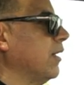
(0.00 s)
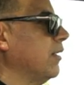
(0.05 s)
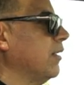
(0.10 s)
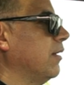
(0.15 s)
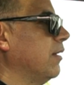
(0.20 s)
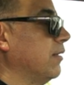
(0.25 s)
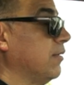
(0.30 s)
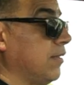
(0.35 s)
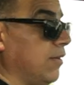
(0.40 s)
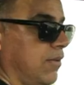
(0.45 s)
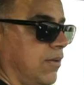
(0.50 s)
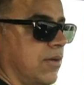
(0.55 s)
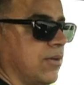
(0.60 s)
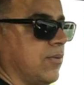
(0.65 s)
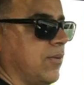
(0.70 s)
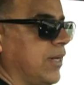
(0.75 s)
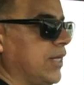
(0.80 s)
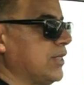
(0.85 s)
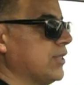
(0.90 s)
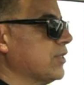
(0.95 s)
the long
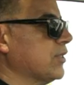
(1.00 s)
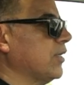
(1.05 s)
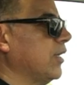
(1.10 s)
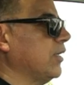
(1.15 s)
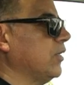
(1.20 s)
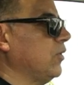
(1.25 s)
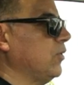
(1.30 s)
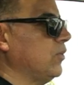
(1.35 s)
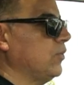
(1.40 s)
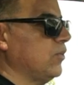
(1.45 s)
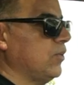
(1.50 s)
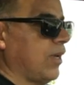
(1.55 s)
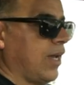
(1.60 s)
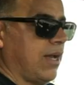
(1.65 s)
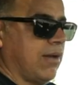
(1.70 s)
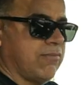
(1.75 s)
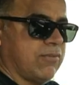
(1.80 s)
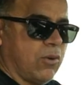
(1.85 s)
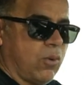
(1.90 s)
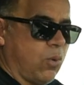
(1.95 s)
range, you do
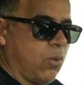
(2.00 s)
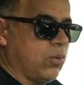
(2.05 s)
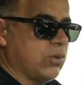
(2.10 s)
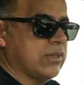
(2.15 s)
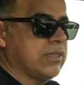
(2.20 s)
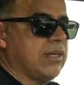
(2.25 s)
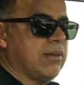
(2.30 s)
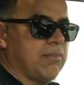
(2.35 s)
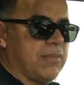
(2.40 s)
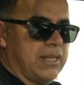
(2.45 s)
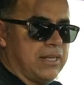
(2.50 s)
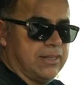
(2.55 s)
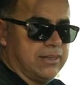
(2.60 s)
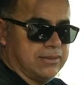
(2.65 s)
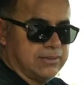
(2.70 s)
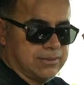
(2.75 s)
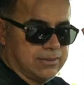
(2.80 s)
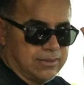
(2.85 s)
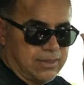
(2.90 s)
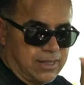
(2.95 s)
have all the
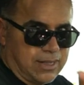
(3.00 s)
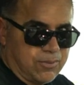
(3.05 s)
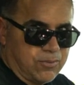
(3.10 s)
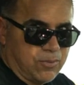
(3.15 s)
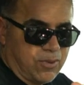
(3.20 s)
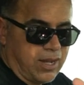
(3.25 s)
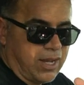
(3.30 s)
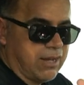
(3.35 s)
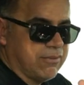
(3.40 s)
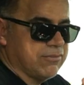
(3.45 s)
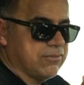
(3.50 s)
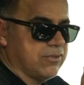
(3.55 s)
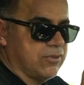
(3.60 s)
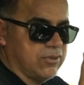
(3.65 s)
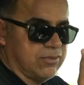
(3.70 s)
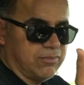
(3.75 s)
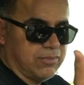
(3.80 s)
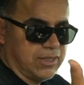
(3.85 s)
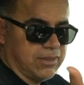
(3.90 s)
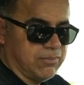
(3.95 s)
amenities that I will have
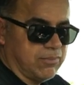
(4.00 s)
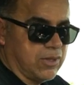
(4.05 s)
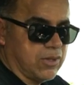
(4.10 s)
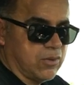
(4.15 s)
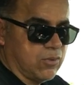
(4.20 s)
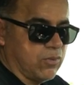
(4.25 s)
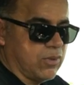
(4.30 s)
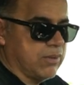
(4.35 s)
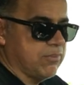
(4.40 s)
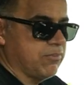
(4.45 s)
on my Model Y